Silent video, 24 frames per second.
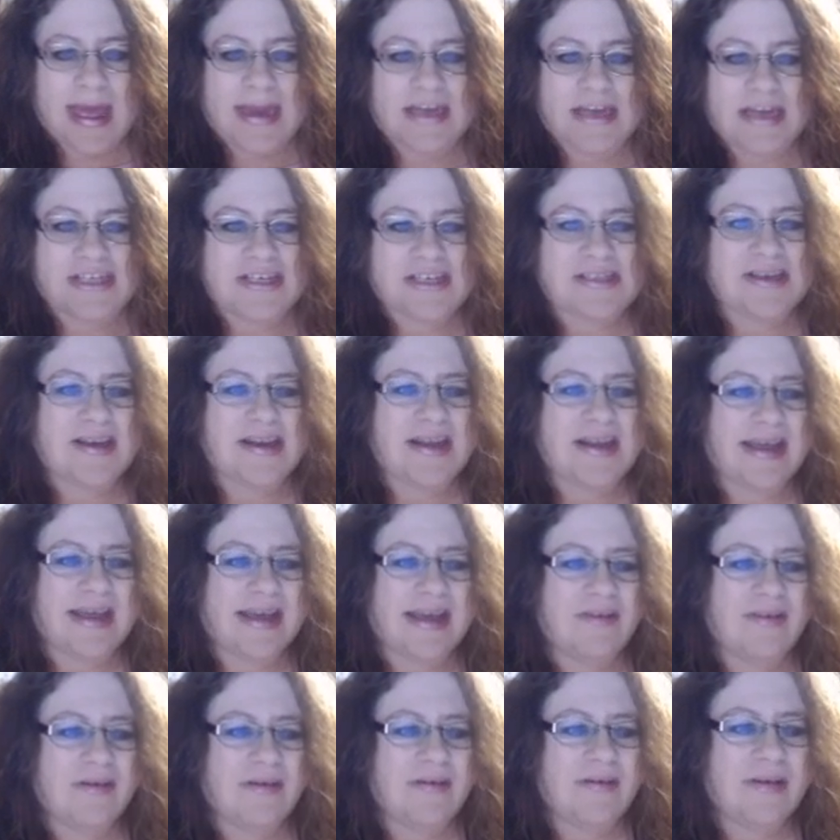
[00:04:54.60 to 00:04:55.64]
it's just going to give
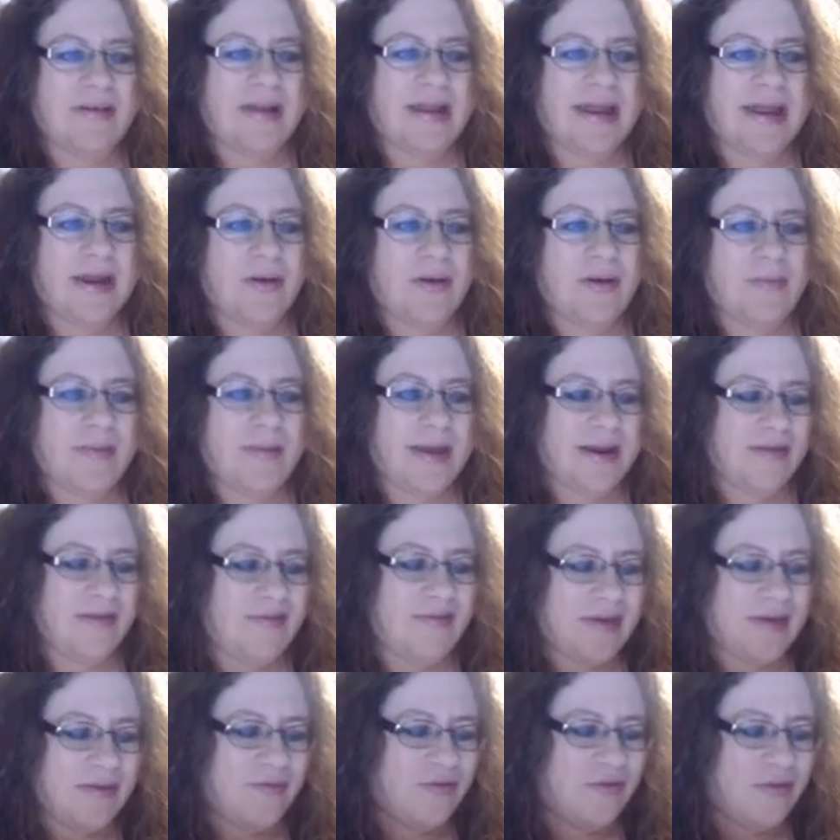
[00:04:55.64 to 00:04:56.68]
you a little bit of
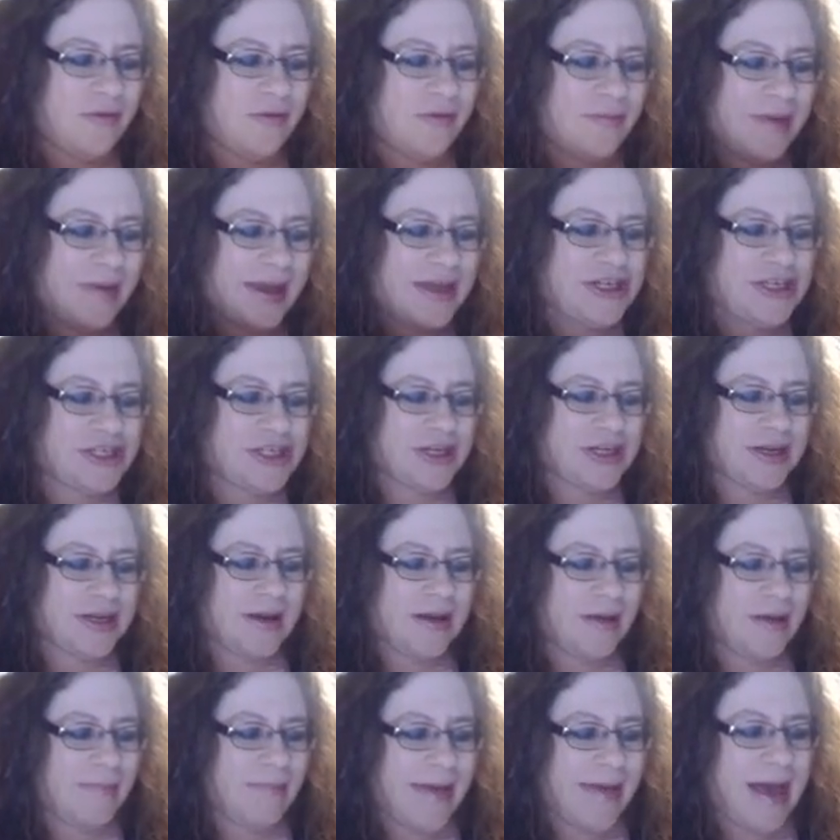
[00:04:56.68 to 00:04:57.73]
information
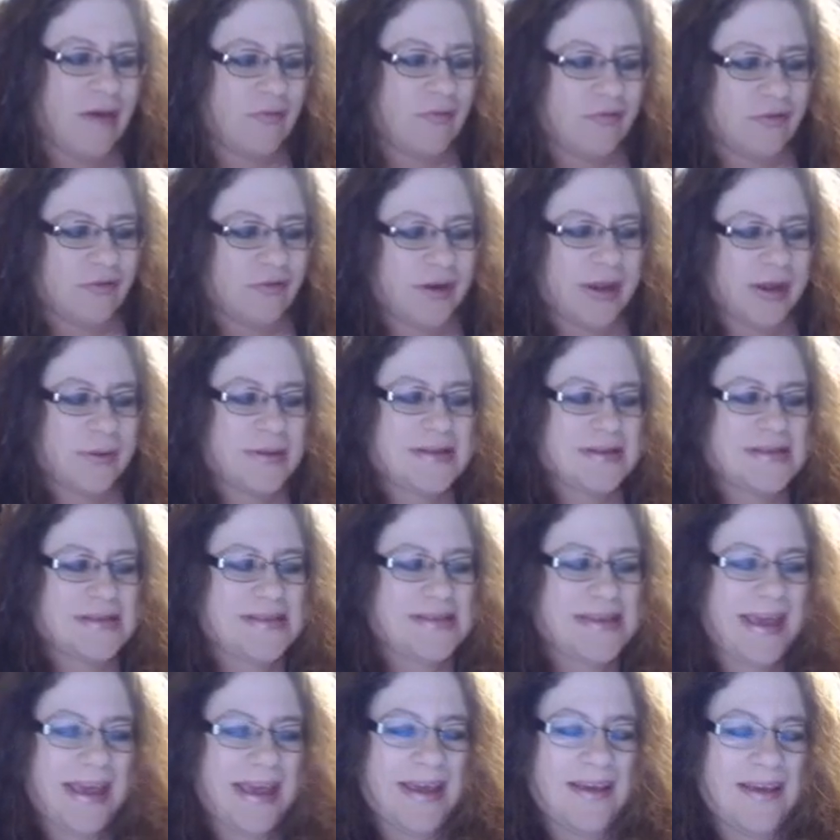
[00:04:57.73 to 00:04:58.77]
about
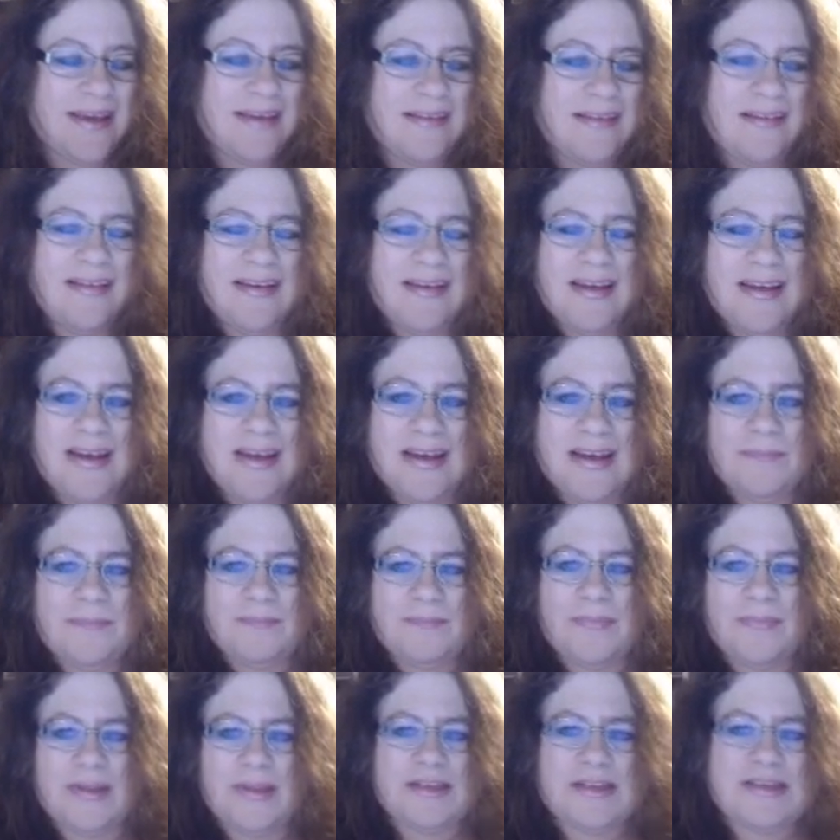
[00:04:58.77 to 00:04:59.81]
frequency,
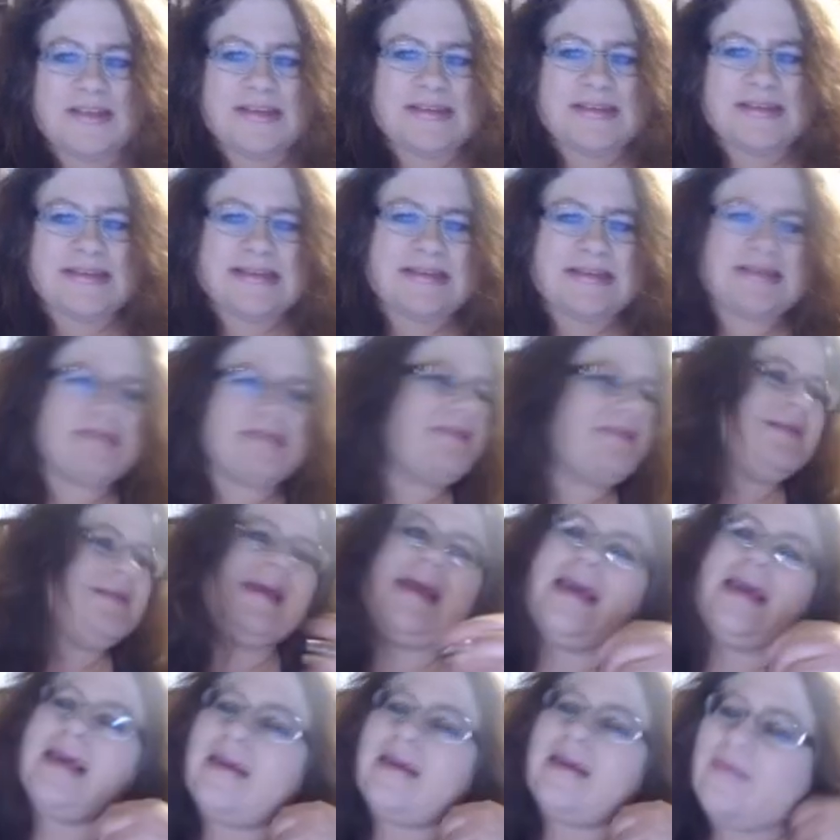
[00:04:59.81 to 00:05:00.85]
just to
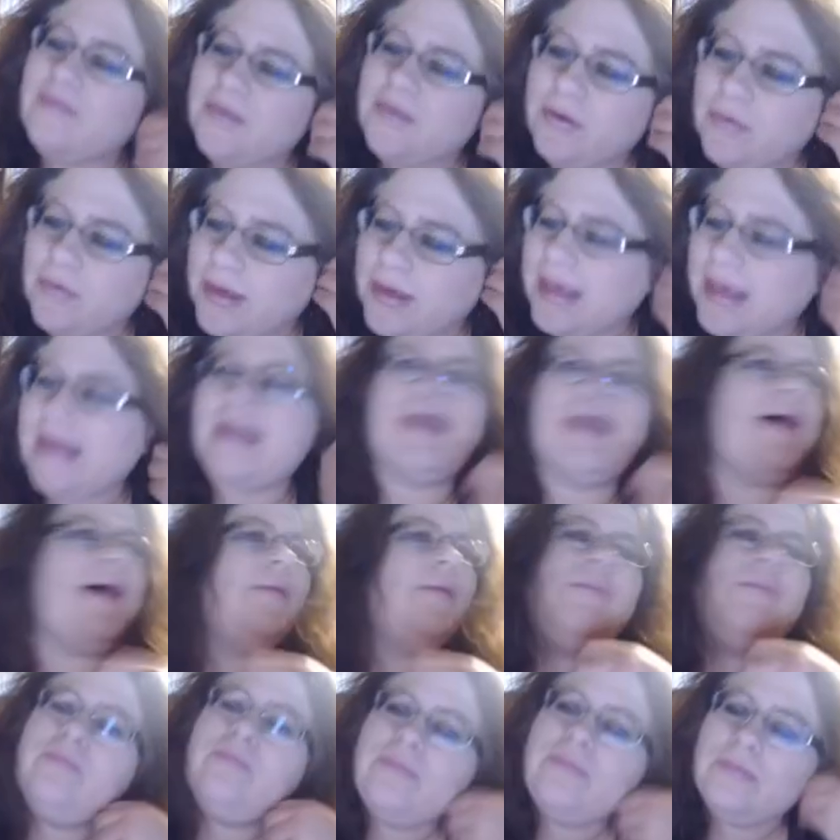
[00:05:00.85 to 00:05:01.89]
see if you can
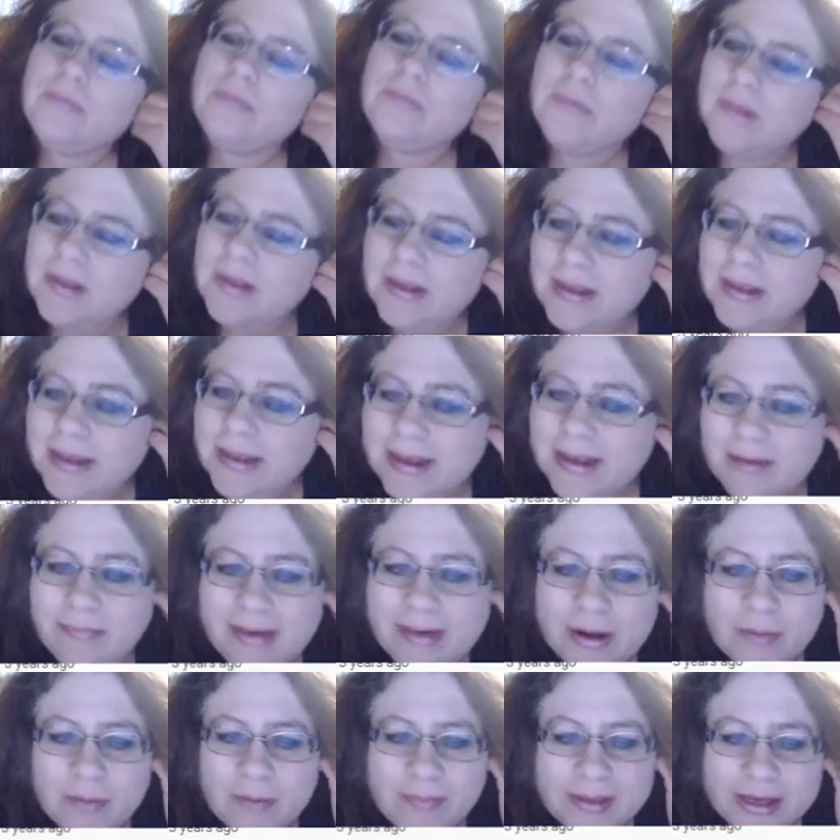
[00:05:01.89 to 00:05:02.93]
get a
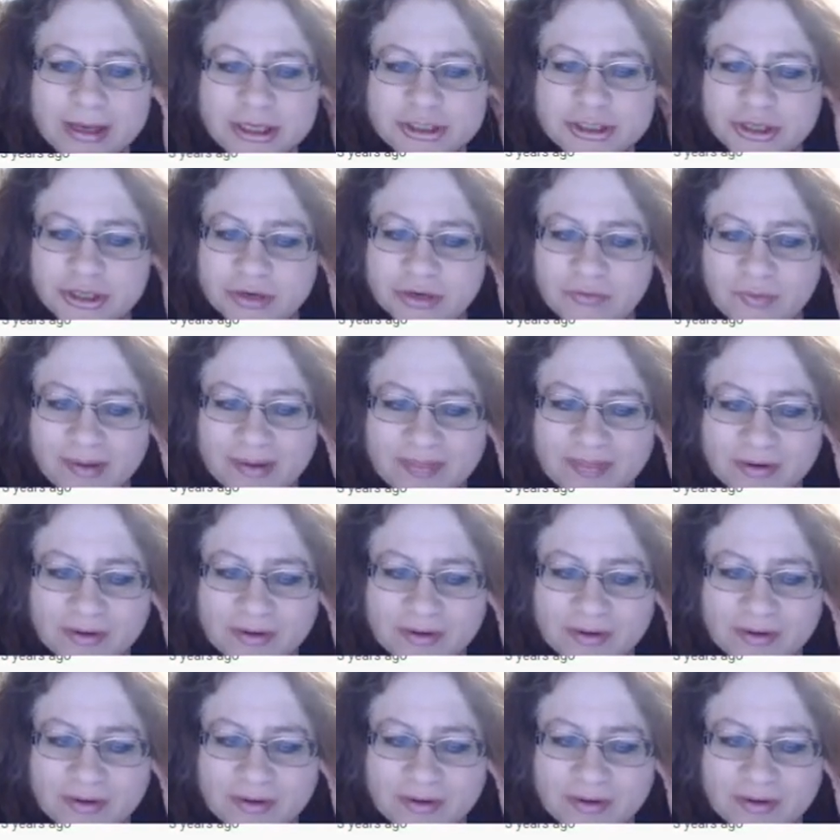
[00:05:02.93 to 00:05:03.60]
better picture of what they're